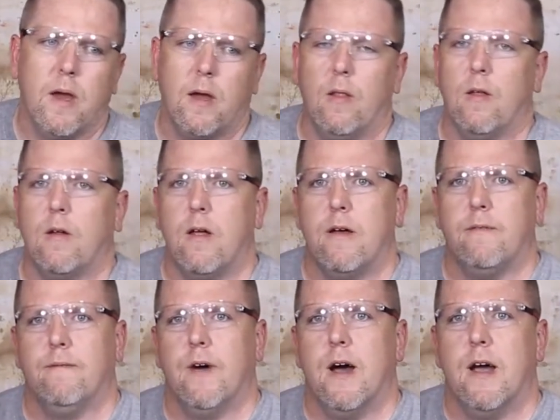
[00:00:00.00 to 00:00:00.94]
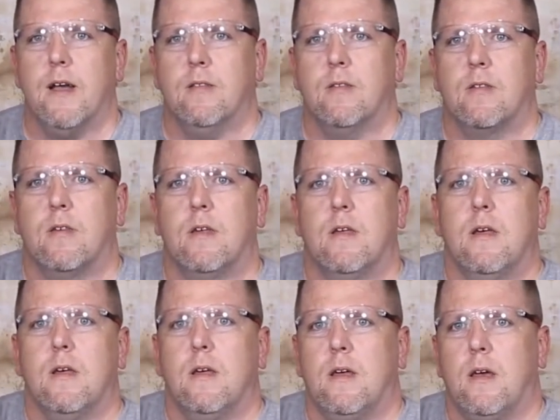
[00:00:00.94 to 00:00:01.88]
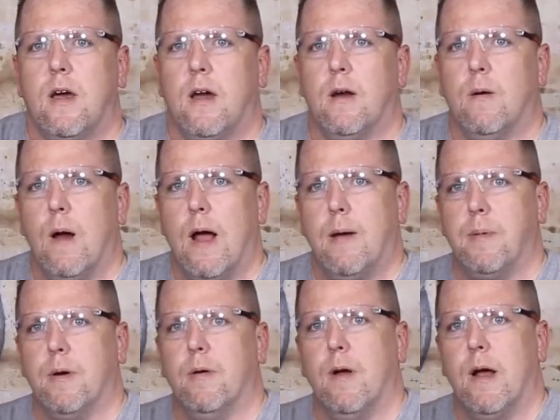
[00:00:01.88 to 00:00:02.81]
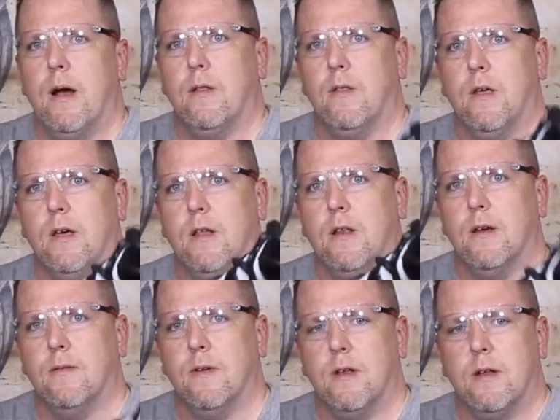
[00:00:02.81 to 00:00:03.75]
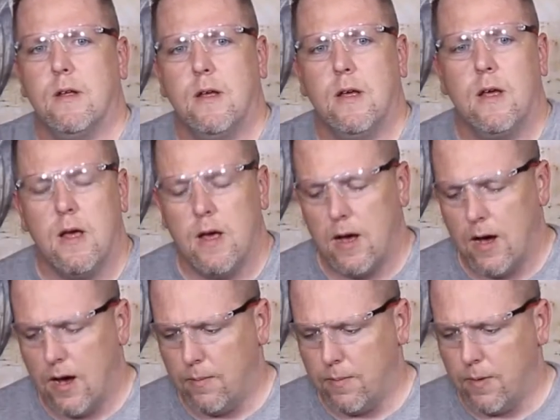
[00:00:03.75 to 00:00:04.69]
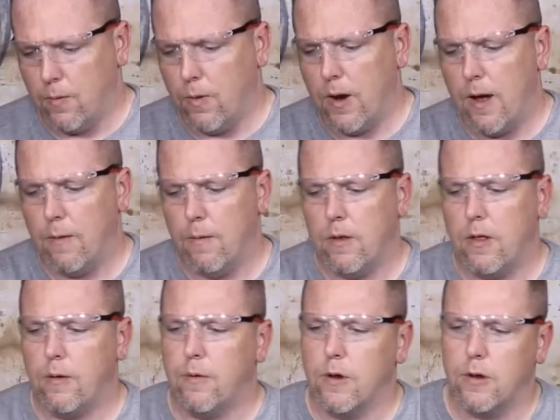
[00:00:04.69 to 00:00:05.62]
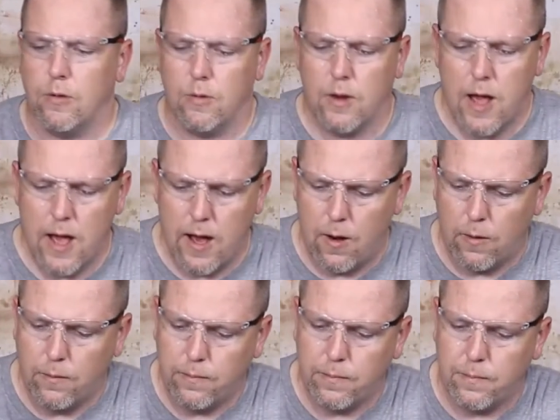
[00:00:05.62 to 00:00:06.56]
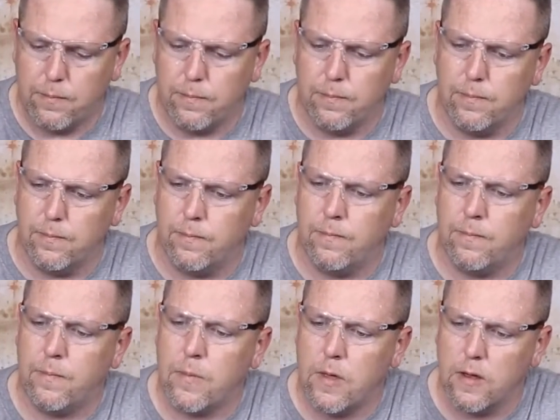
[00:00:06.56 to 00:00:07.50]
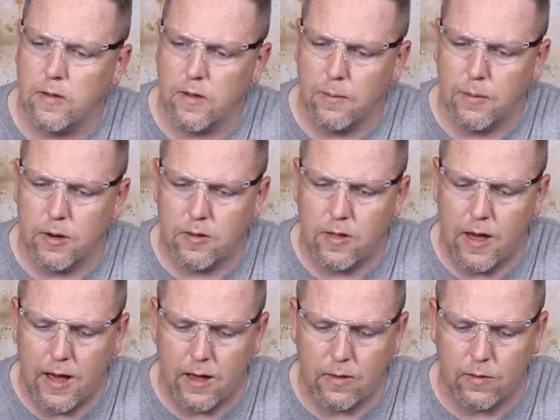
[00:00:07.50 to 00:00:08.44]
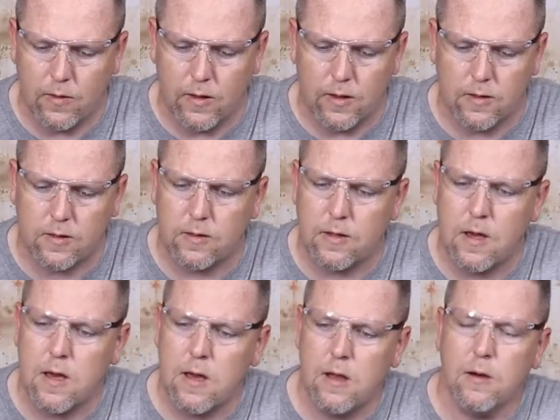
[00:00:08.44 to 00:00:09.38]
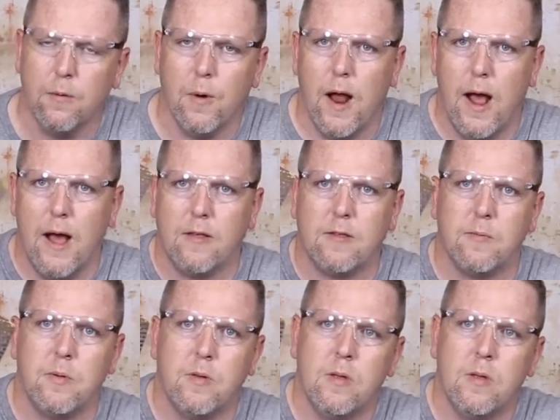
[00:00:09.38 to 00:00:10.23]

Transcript: it look like vines, kind of wrapping around the end of it. But what I really want to do now is I'm going to take this rasp